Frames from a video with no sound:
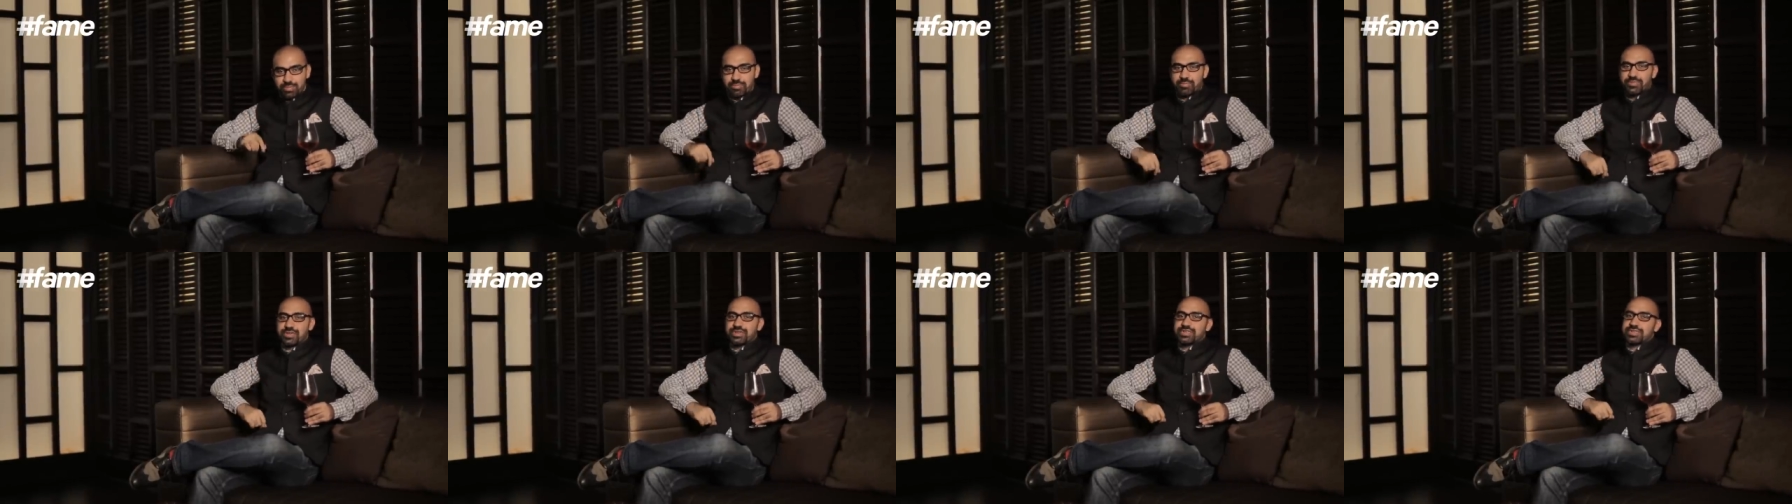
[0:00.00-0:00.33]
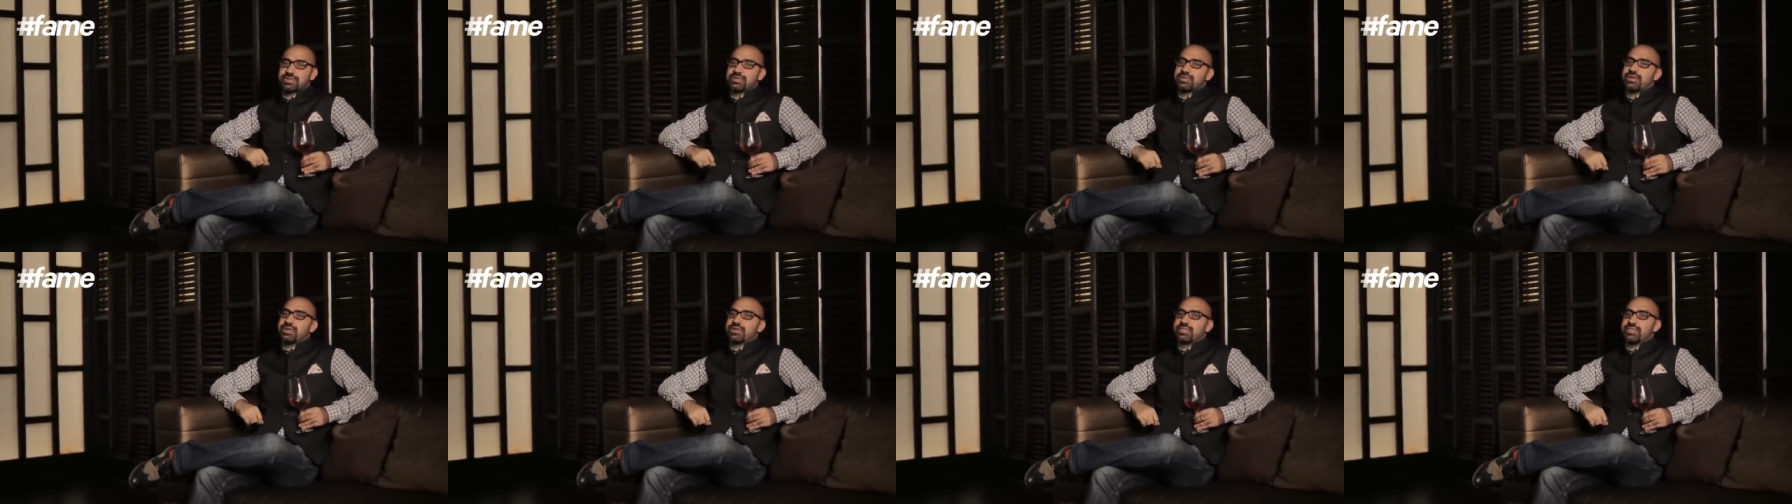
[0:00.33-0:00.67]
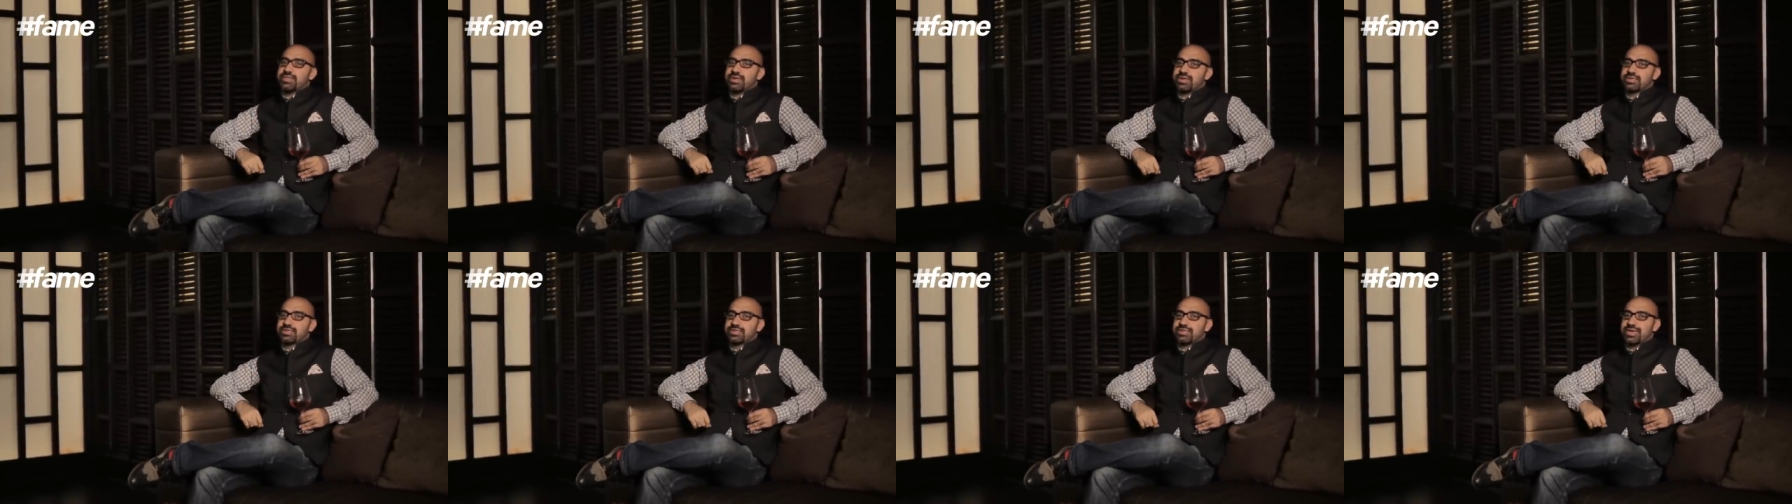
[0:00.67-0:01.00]
impress a date
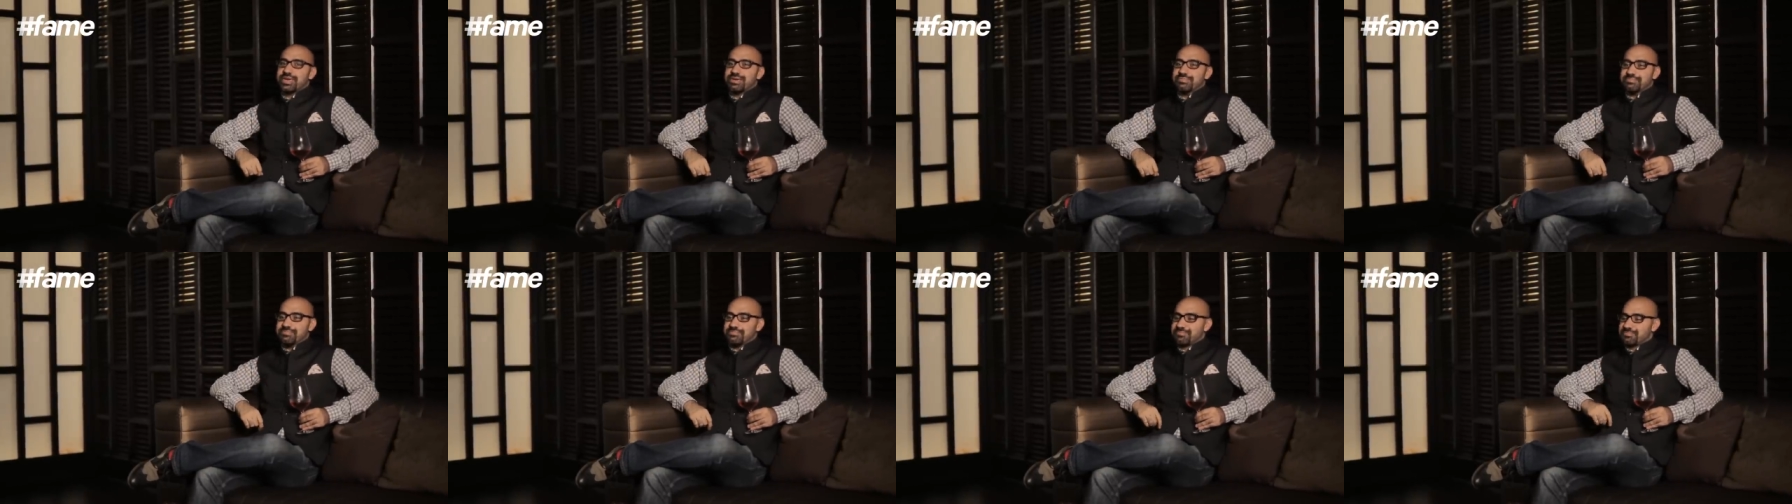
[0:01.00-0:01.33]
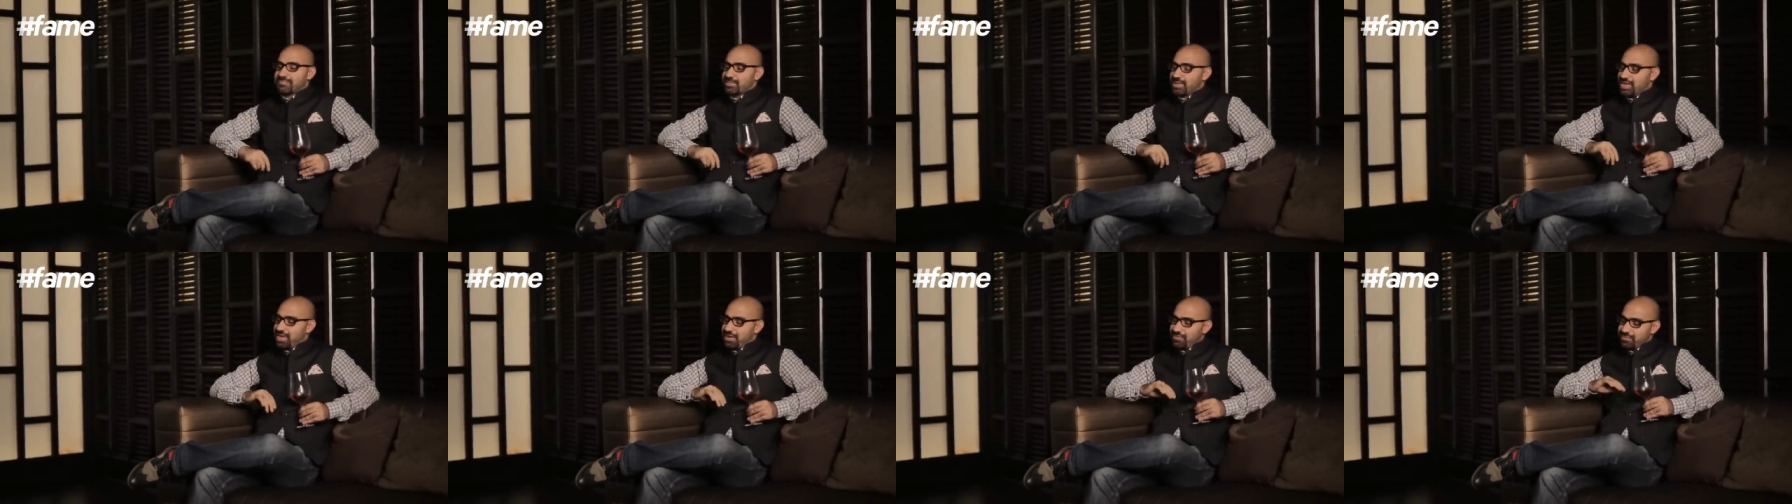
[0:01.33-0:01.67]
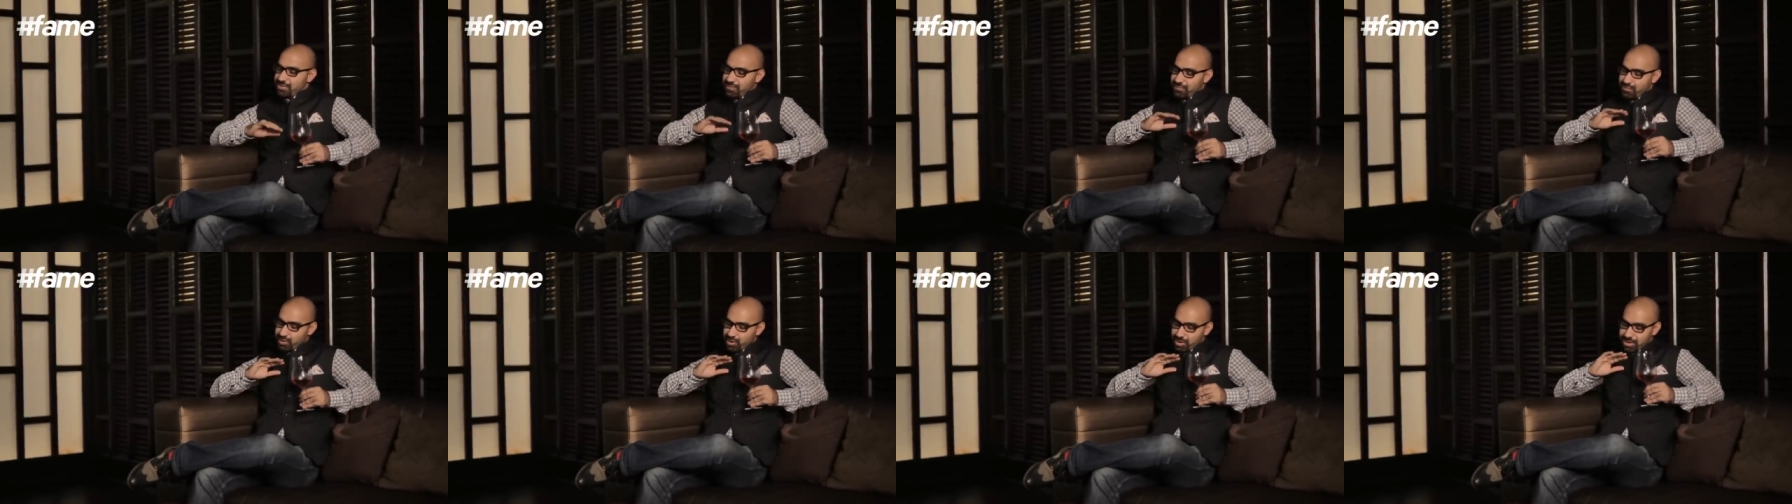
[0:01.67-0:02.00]
next time.
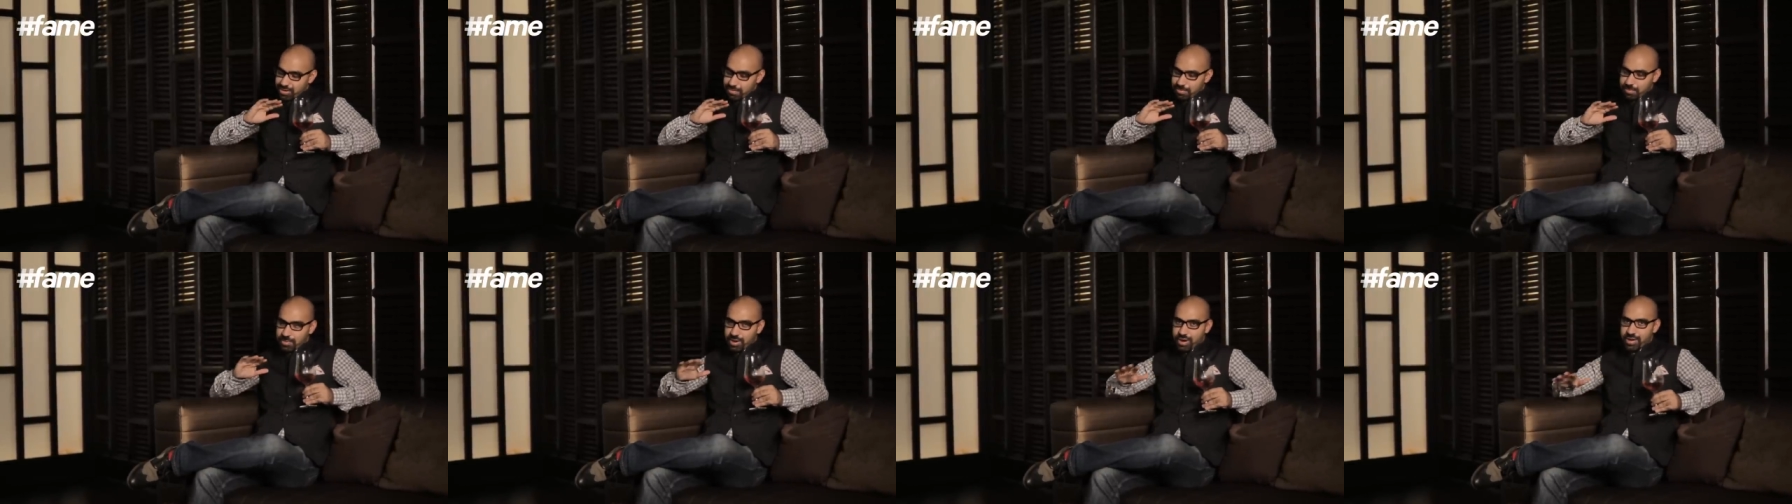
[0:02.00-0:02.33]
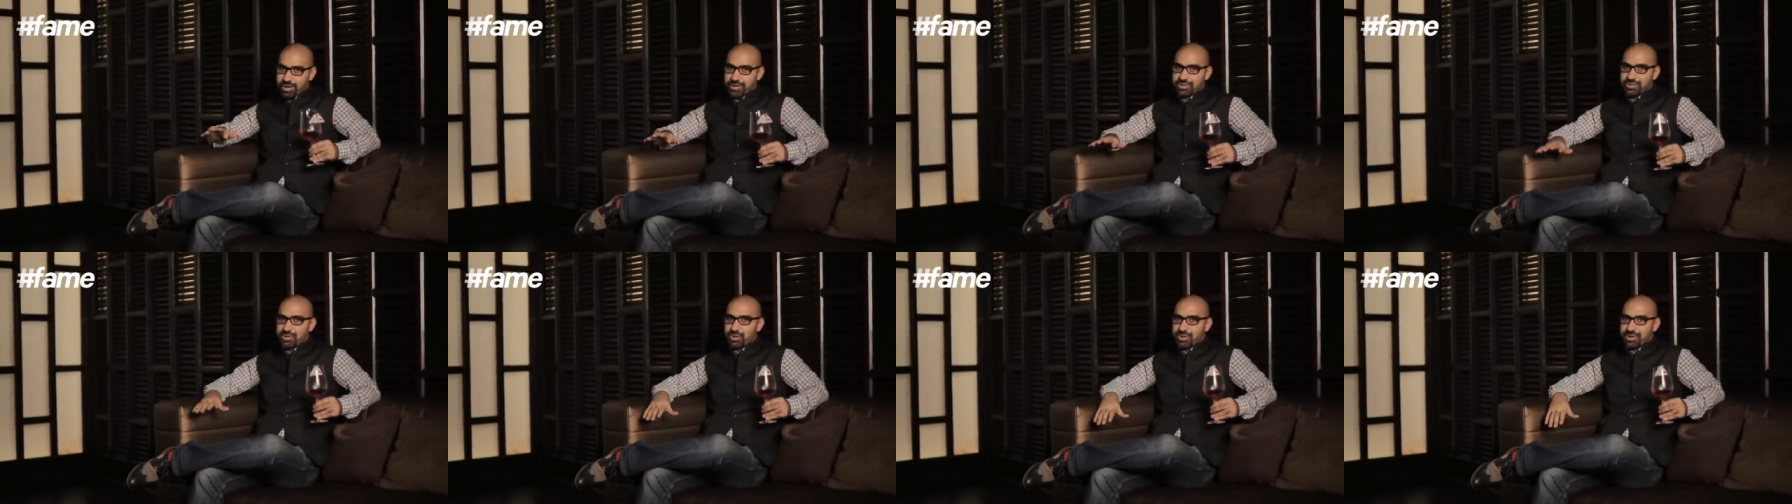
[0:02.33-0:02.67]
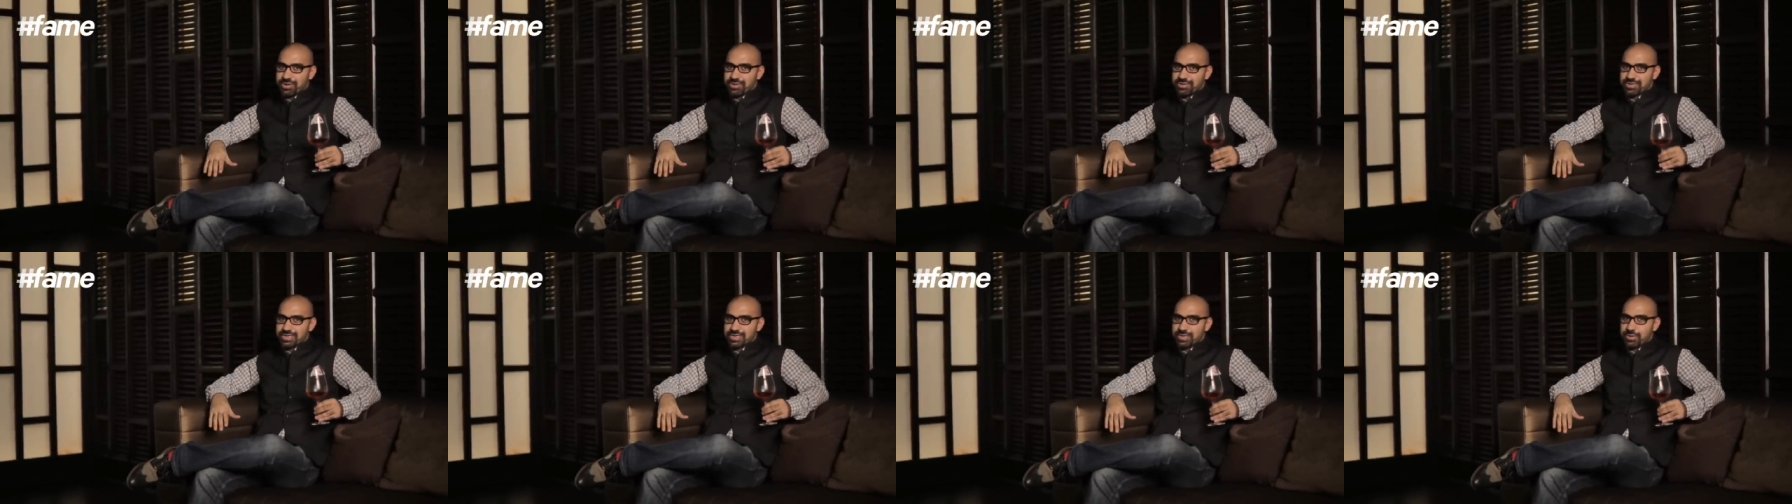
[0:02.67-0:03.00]
Even if you're at a bar talking to